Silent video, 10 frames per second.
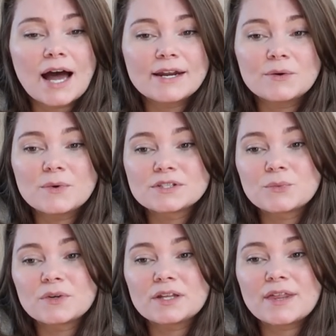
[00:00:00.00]
I wasn't
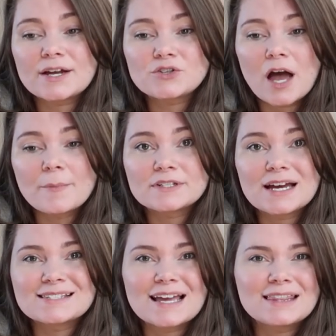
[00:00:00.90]
really that
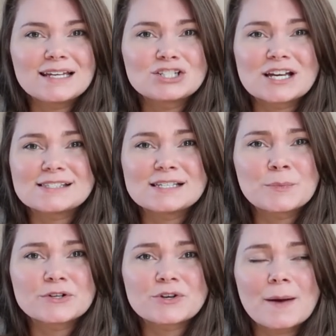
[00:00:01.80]
traumatized. I think Jesse's
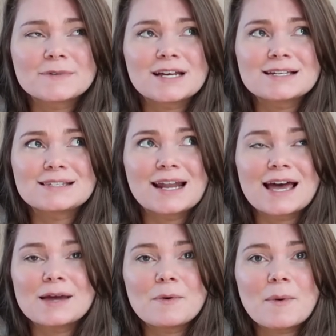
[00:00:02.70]
more traumatized than
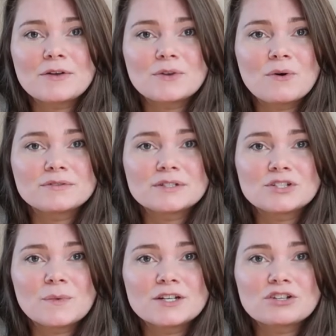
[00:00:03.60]
I am about the whole
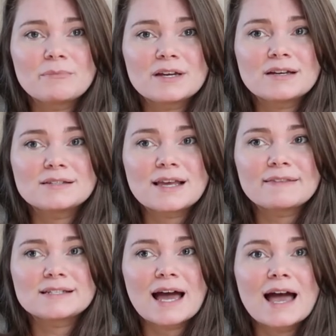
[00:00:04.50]
situation because at
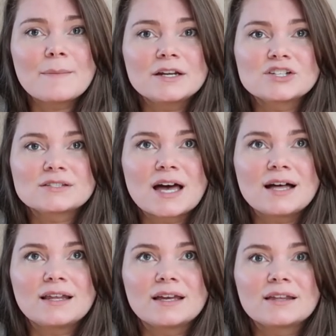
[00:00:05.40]
the time I just
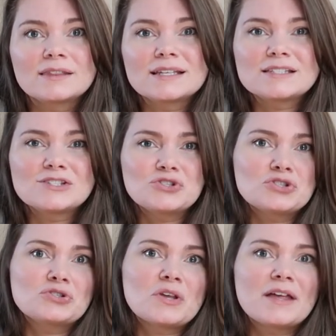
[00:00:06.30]
thought like this is
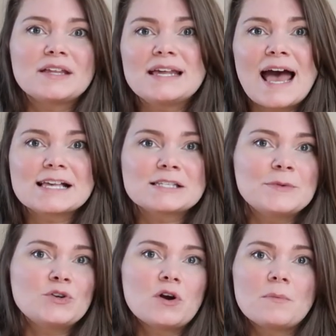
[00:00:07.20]
just it has to
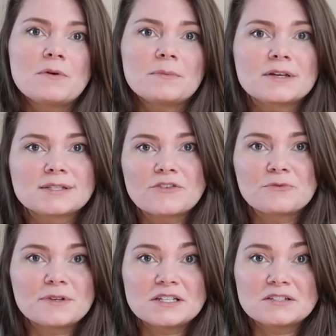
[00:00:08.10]
be normal because
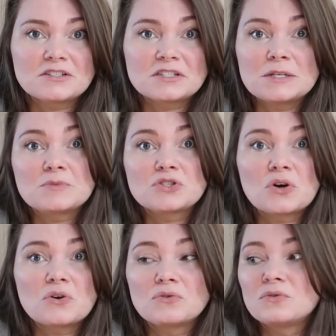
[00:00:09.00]
everybody just seems
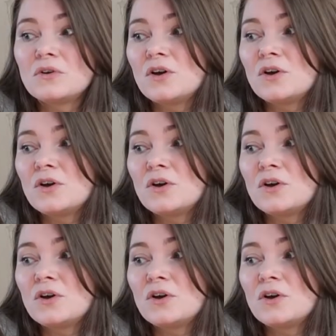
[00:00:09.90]
so